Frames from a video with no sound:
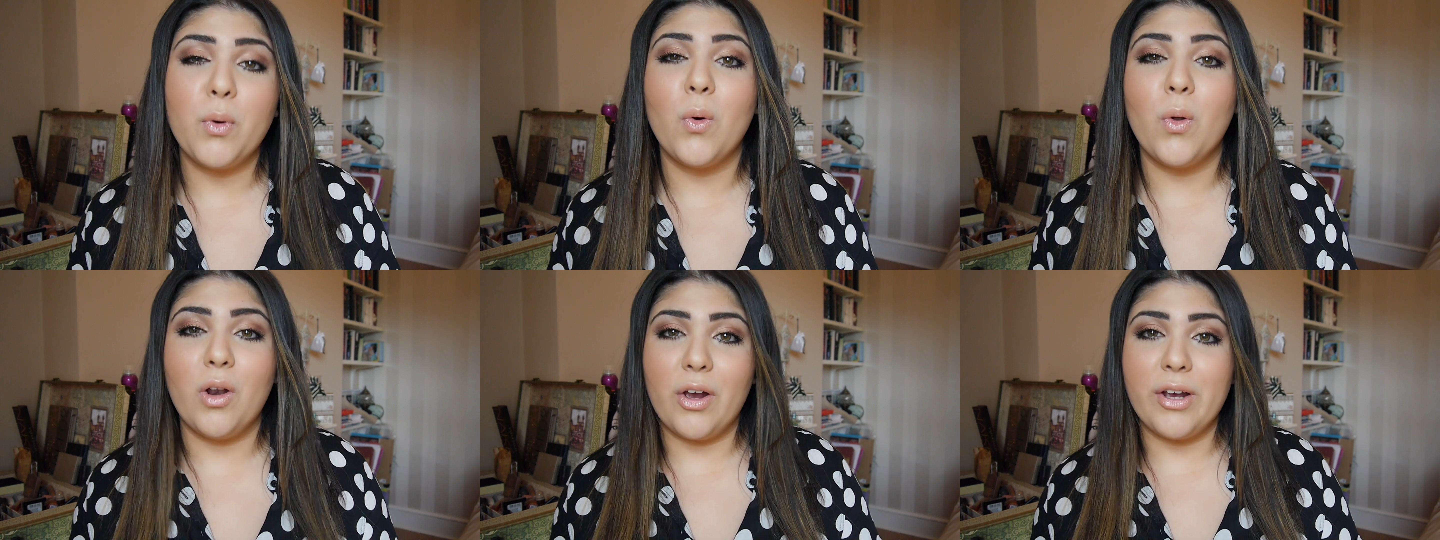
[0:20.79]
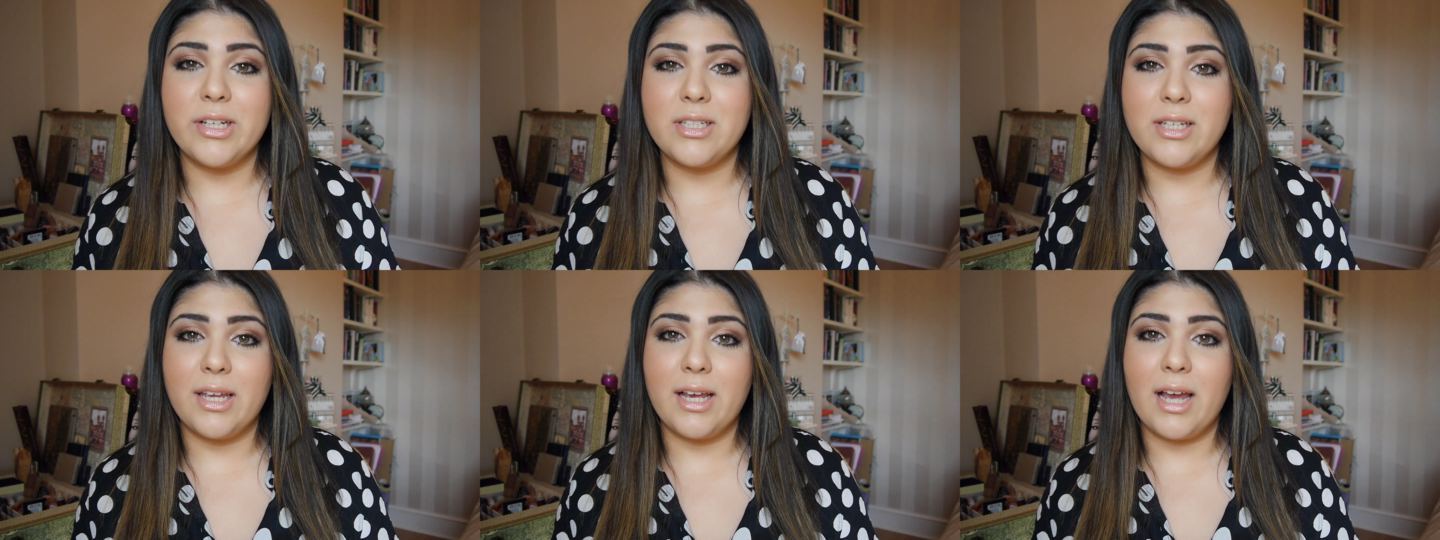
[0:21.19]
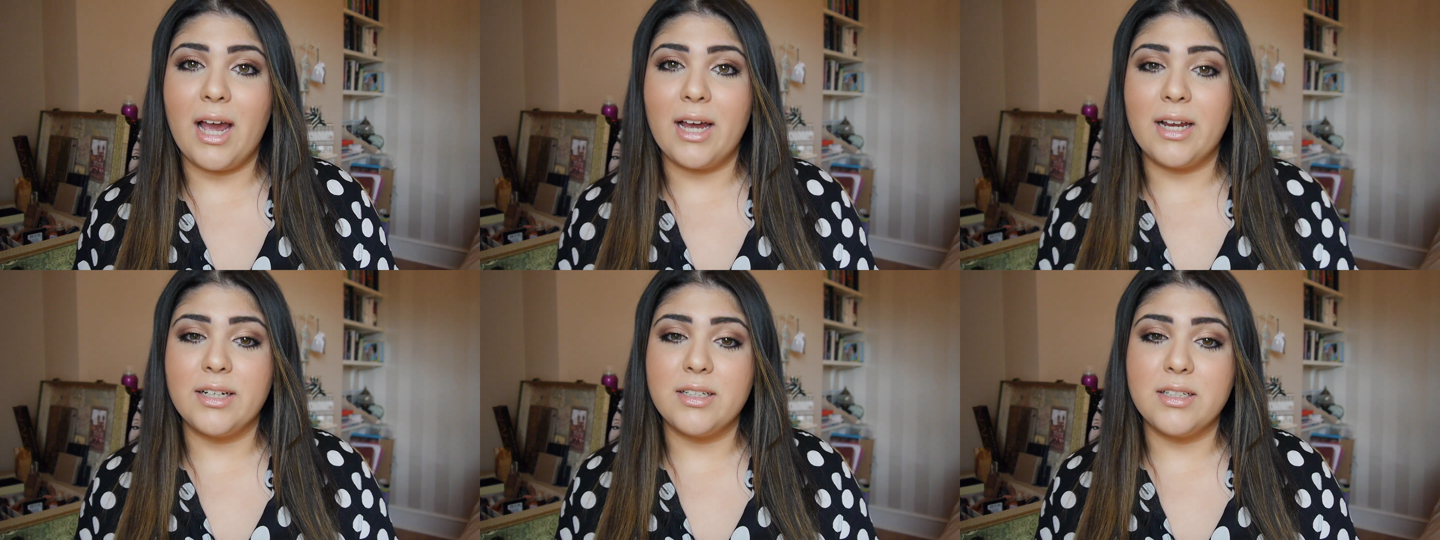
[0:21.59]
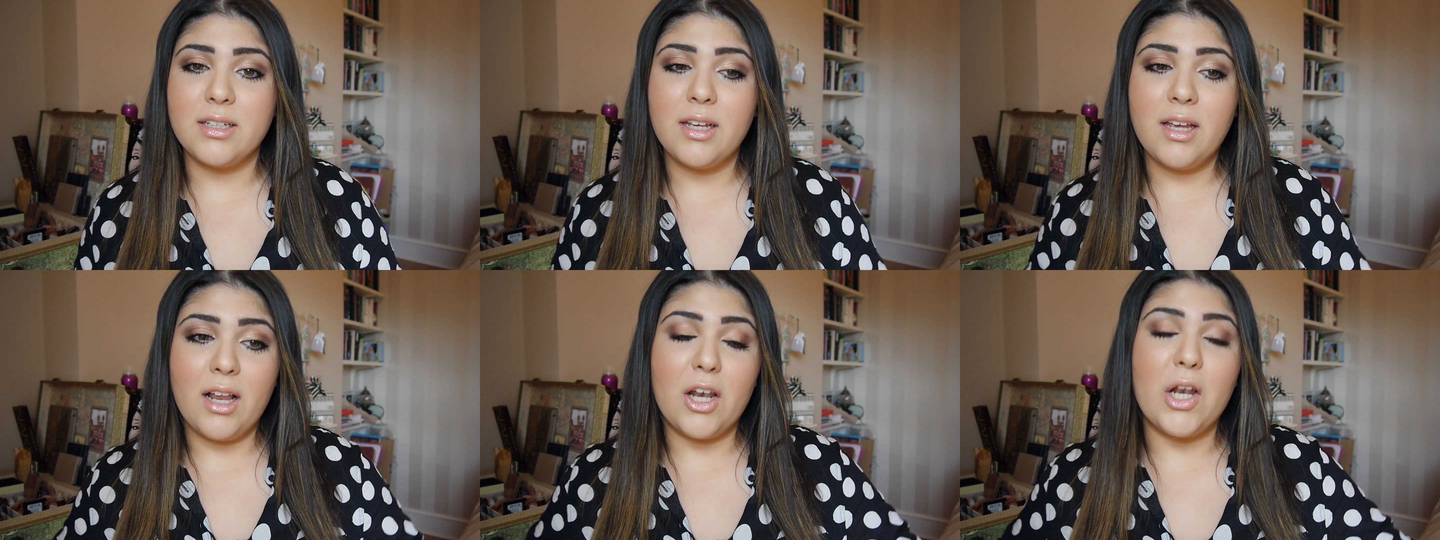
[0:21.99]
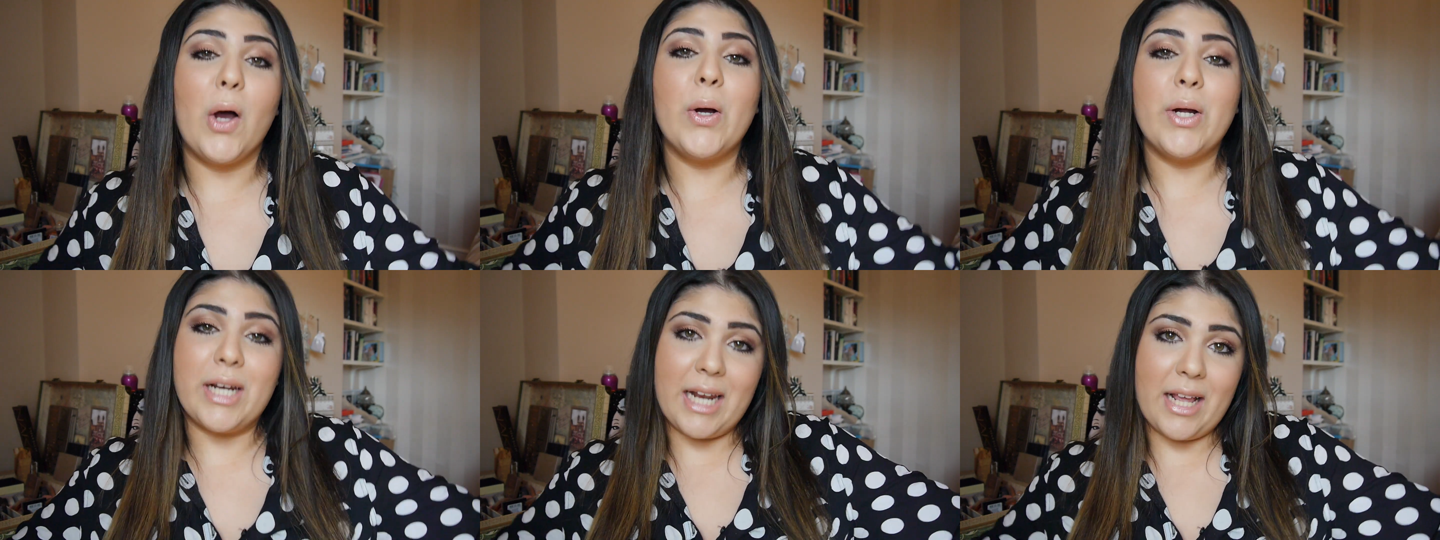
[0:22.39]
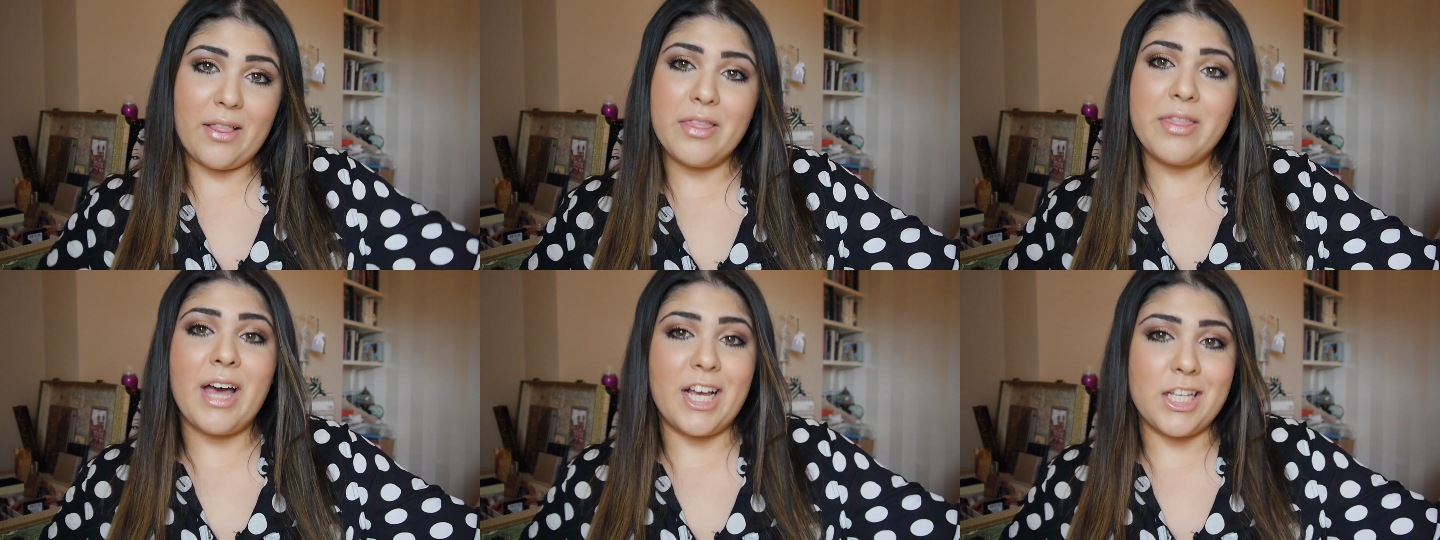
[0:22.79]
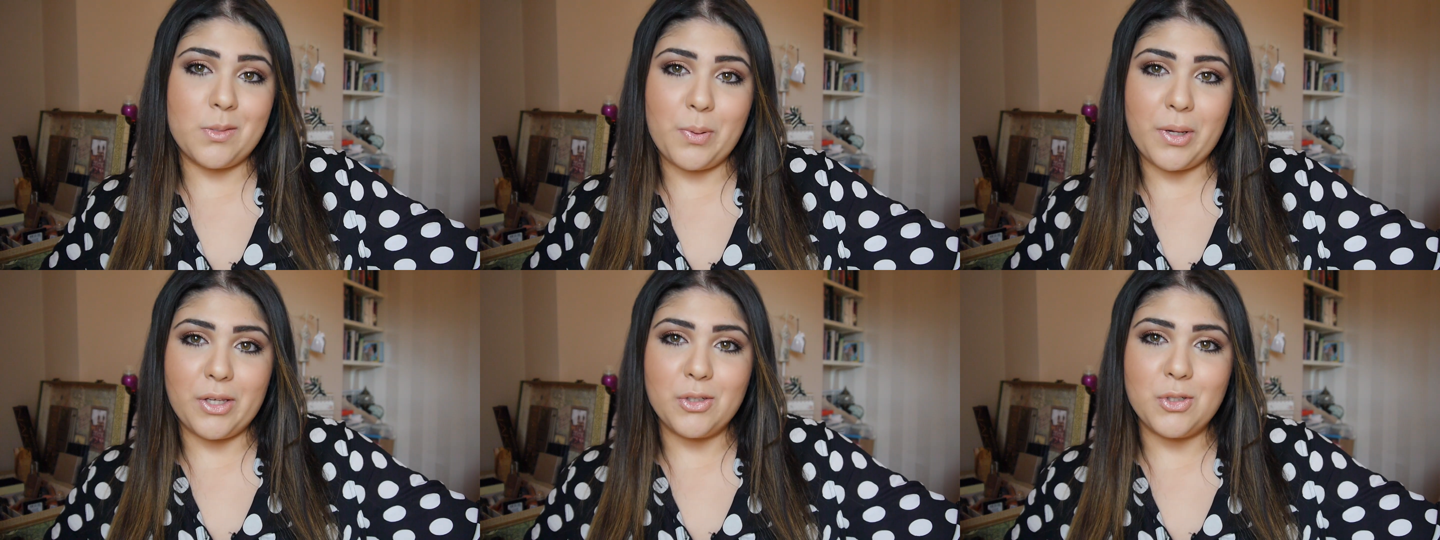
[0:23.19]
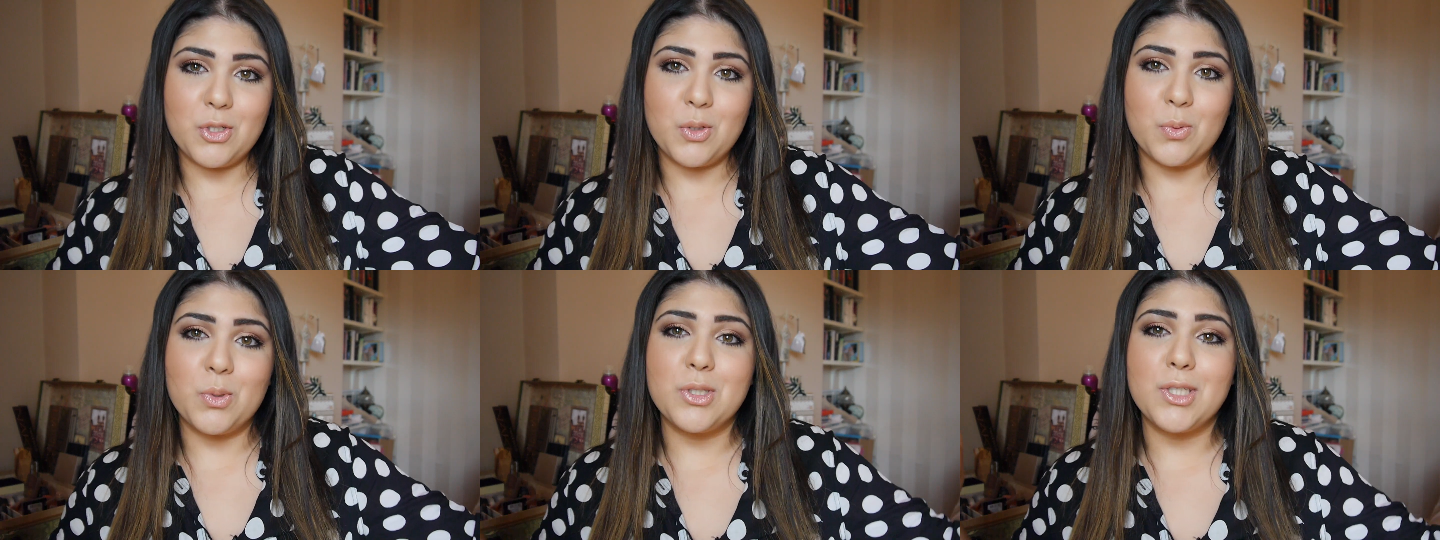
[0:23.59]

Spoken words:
poor lighting and long length as per usual.